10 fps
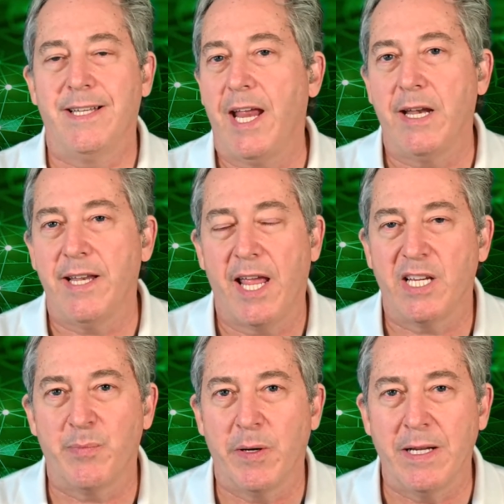
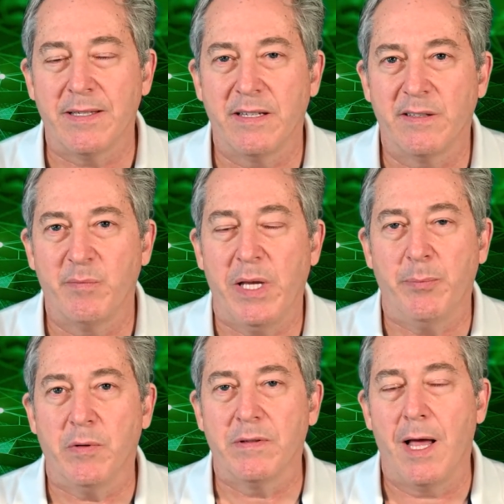day-to-day experiences
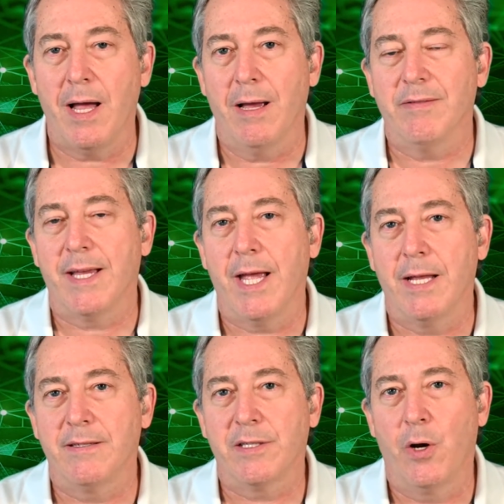of people's lives.
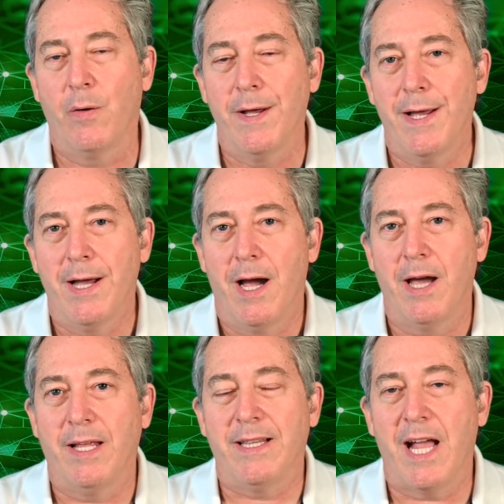And so
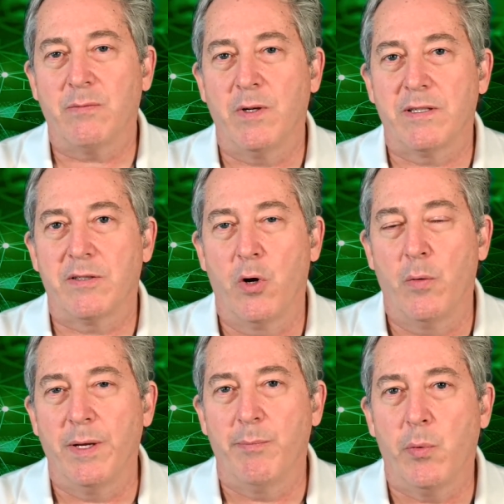I think that's what's
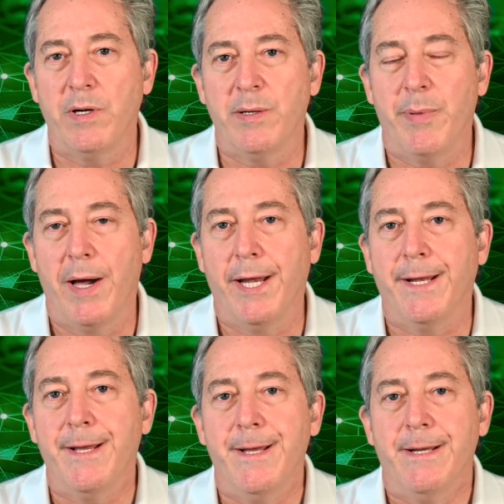so important
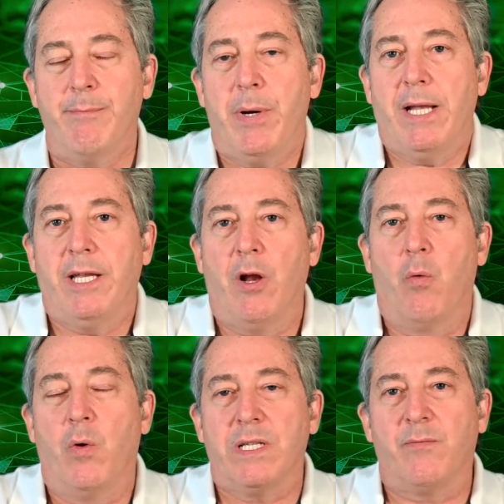about it. But
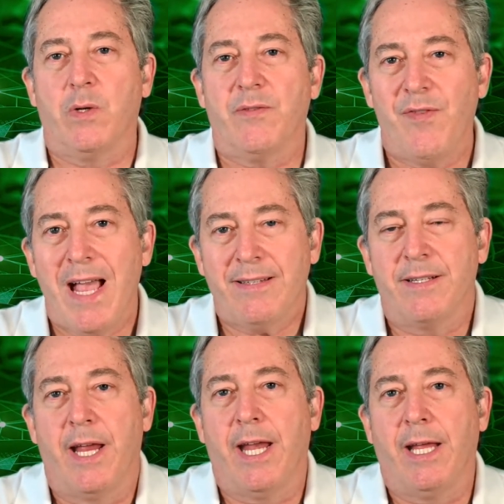what's
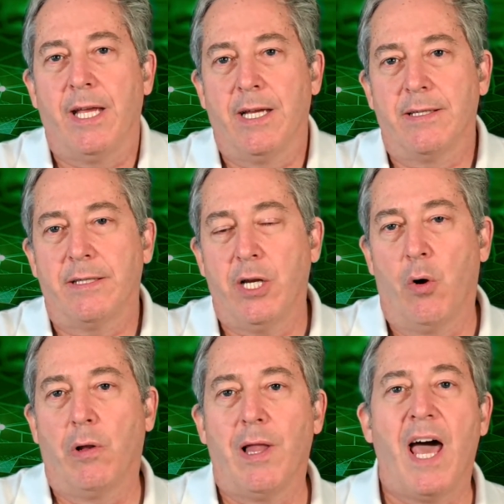fascinating is
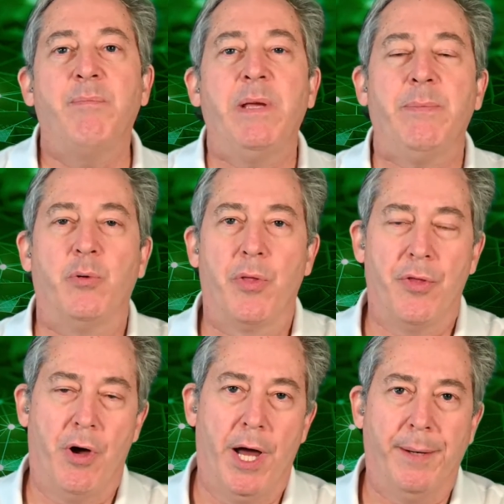a lot of
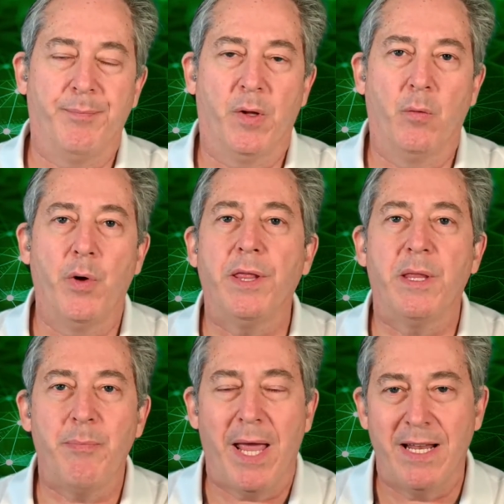people thought
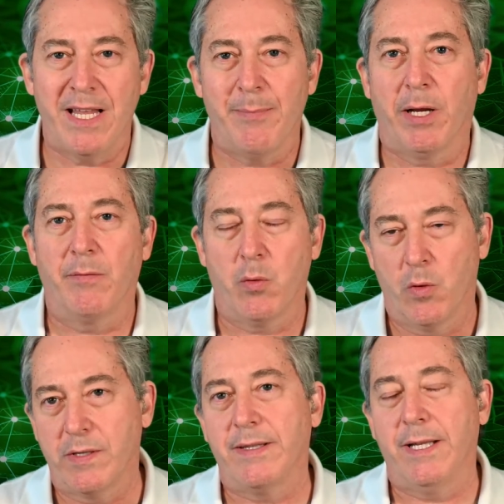with the pandemic,
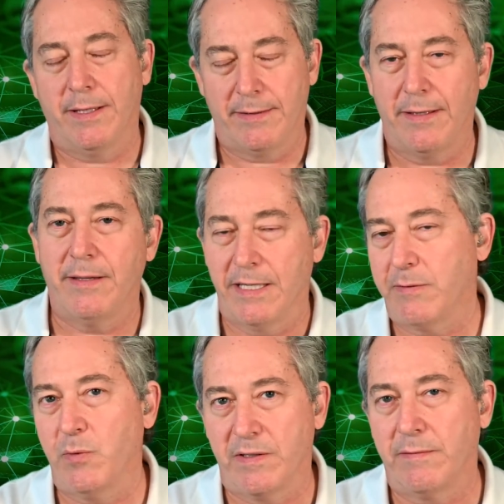of course, that
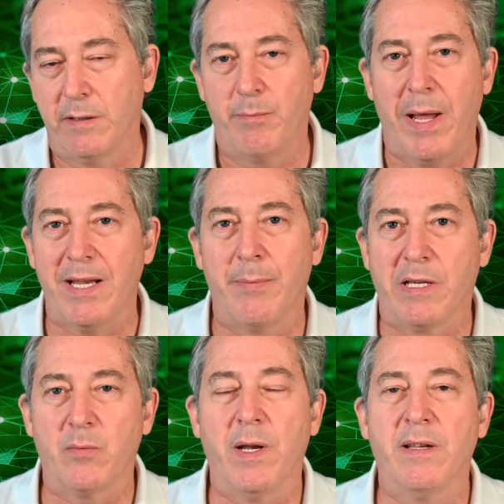the
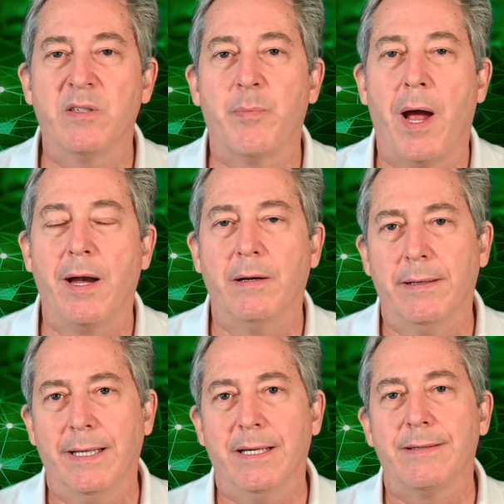pandemic is what
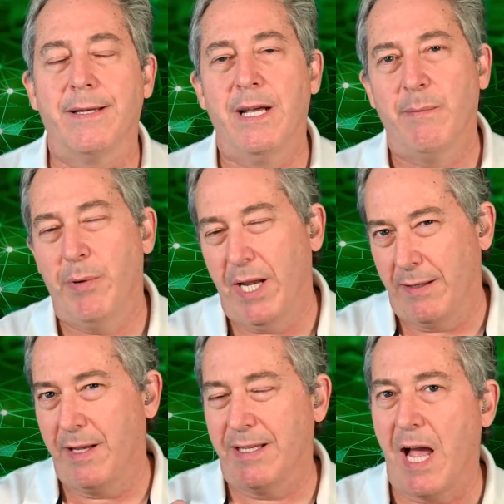inspired this,
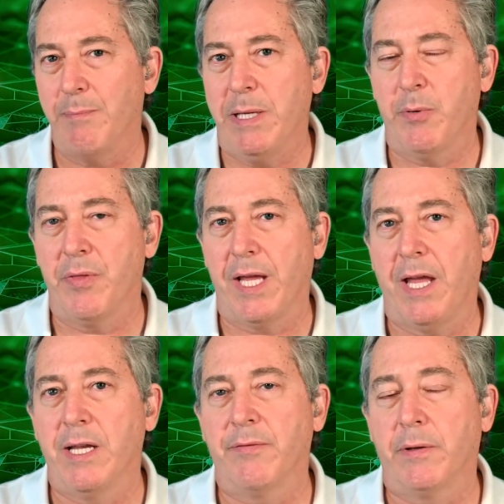but it got people
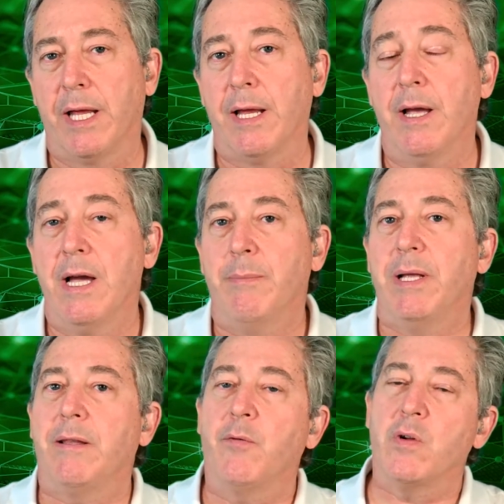thinking differently.
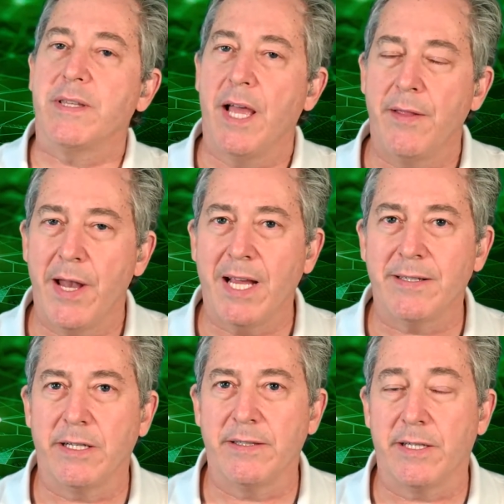But of course, then the
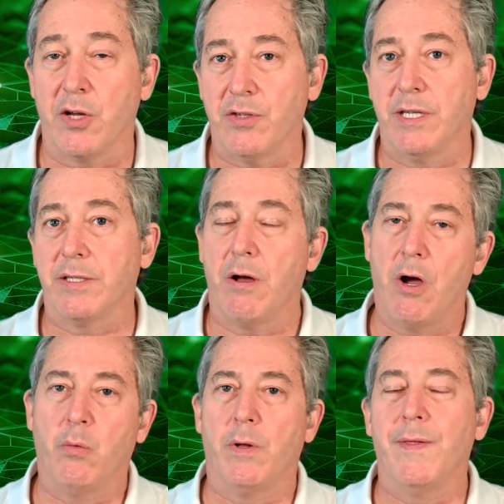next discussion
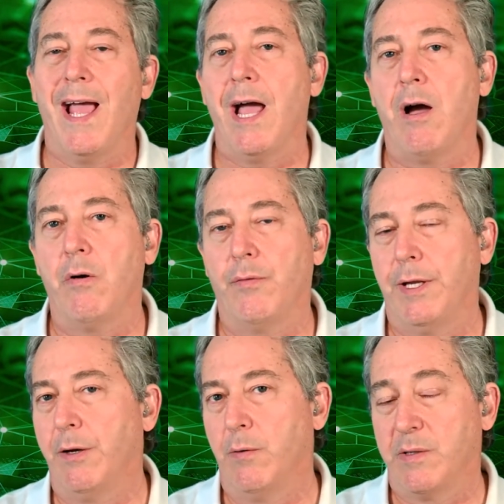is, oh well,
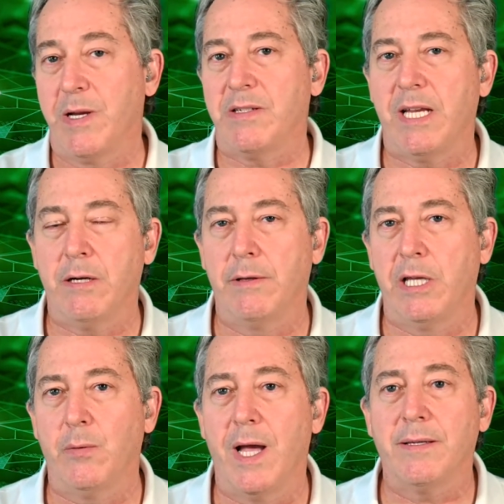now especially
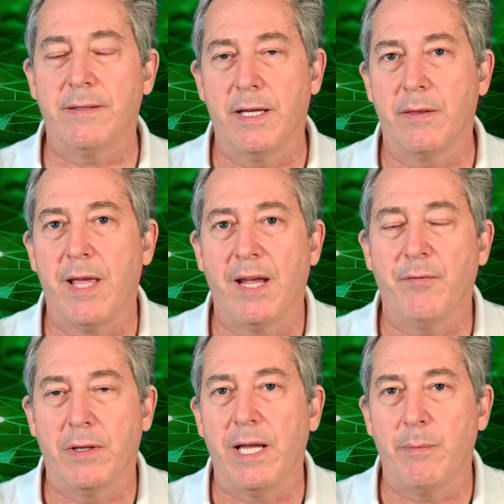here in the U.S., that
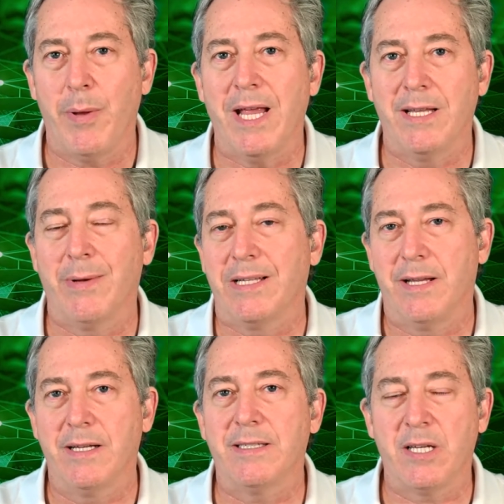thankfully the
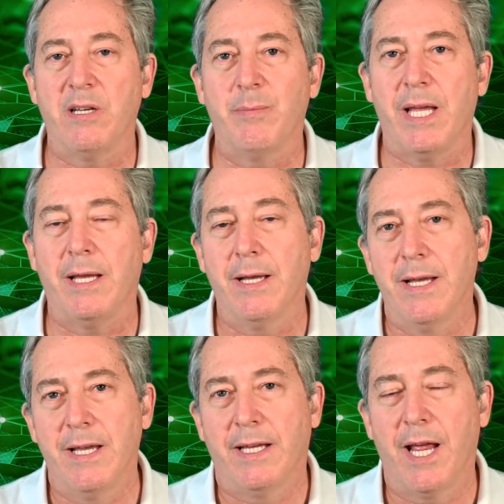pandemic does seem to
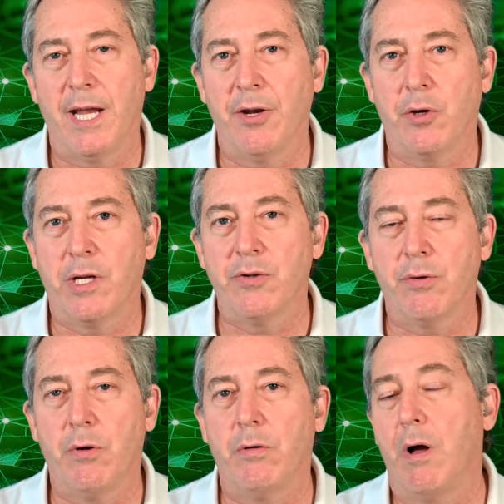be getting under
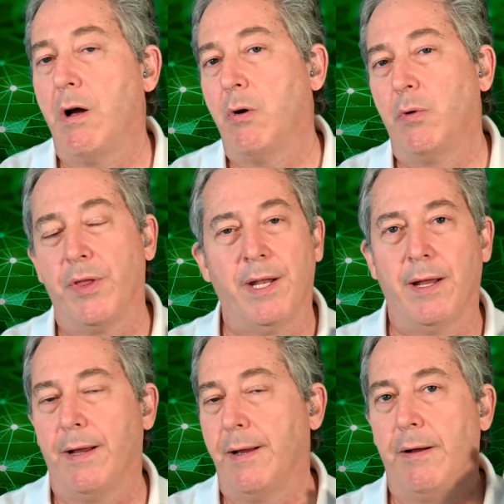control. Oh well,
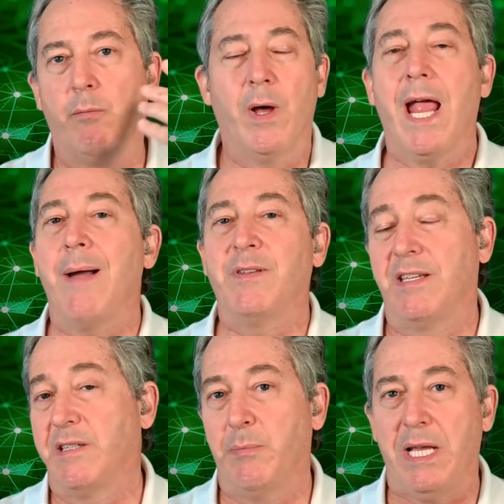then what
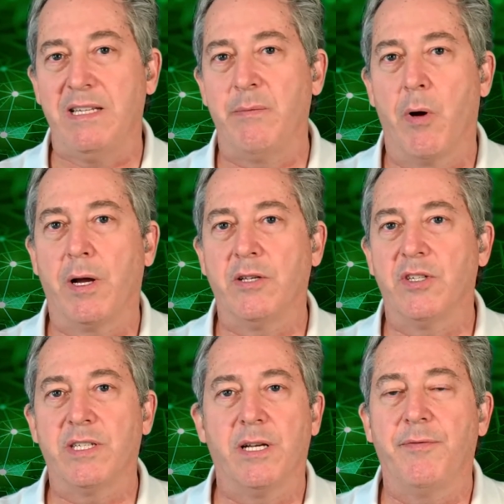happens? Is the PC
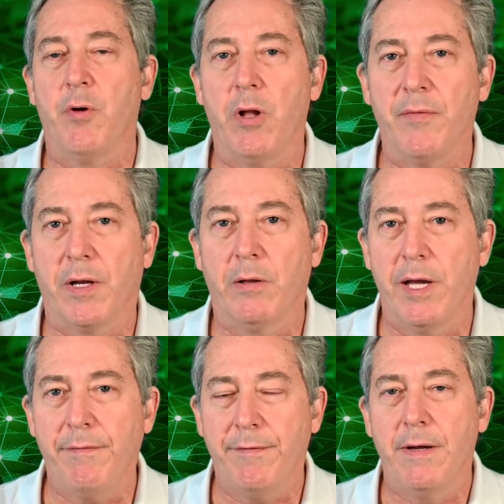market just going to fall off the
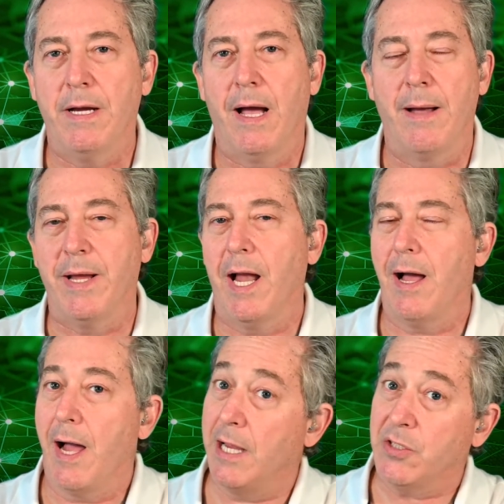cliff? I
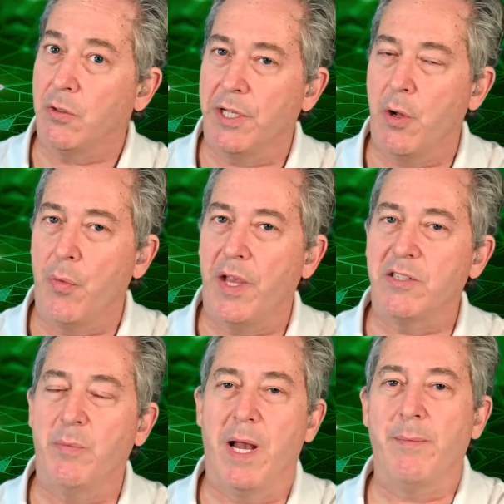mean, I certainly don't
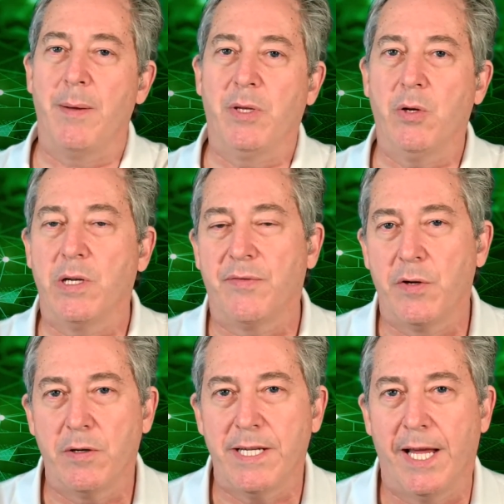think so, but I'm
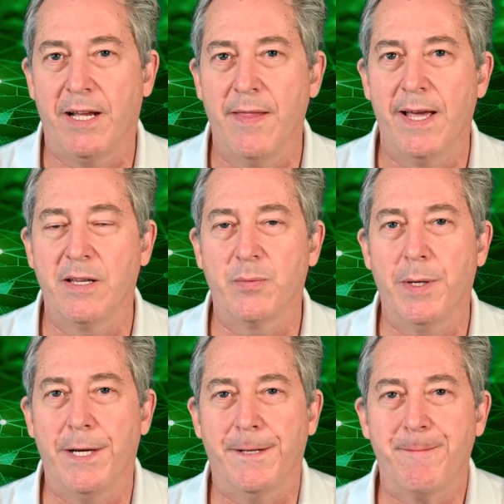curious for your take on that
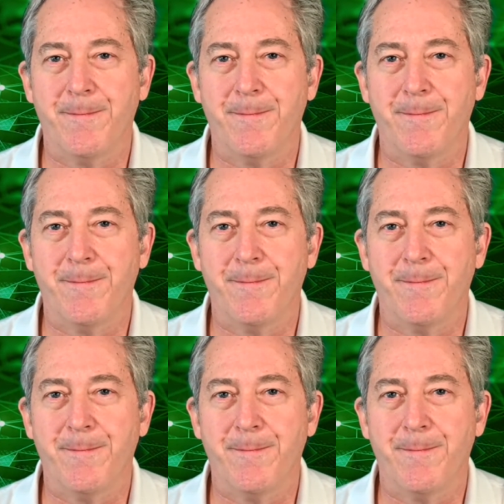as well.